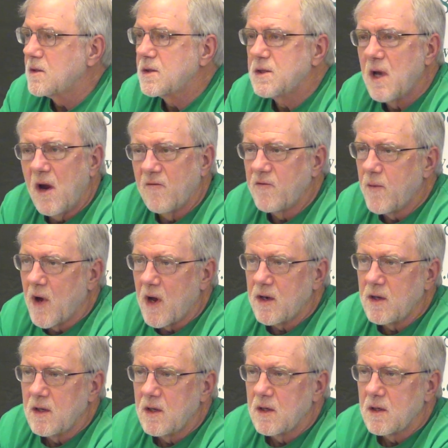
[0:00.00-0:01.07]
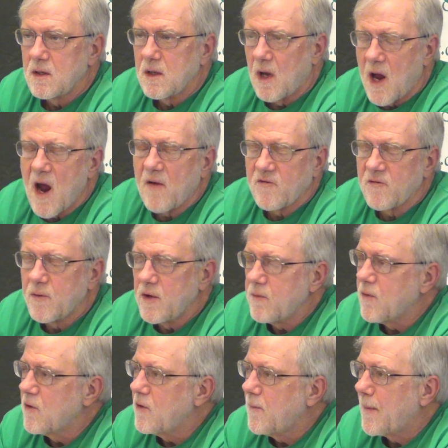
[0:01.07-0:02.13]
to everybody, the average
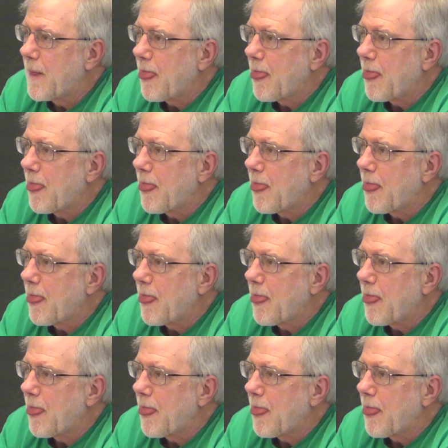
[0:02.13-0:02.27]
people,